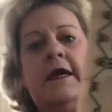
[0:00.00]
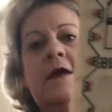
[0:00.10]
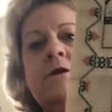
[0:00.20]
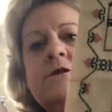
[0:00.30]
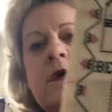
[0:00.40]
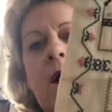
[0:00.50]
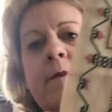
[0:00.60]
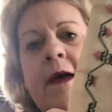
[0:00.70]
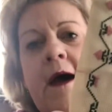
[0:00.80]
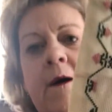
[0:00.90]

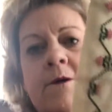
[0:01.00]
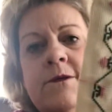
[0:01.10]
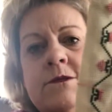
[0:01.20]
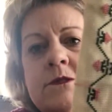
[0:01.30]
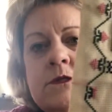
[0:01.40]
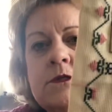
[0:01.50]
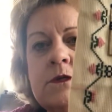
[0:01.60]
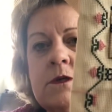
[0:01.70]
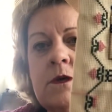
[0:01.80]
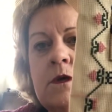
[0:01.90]
Hilltop House,
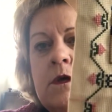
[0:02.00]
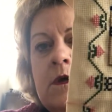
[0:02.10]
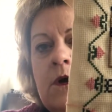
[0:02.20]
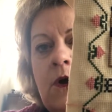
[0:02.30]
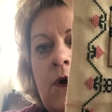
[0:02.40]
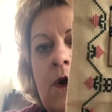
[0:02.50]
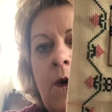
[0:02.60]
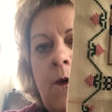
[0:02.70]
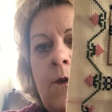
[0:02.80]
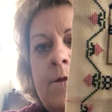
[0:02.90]
her
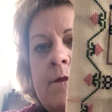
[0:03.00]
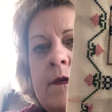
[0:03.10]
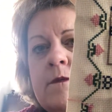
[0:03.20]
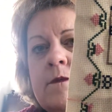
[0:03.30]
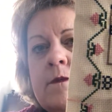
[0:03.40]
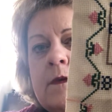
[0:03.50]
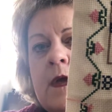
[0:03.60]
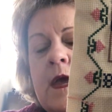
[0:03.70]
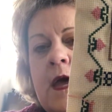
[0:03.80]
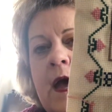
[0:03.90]
home,
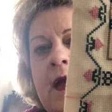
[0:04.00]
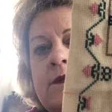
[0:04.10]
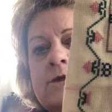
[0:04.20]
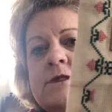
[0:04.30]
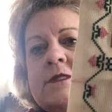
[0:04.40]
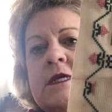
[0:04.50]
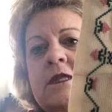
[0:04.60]
and you'll see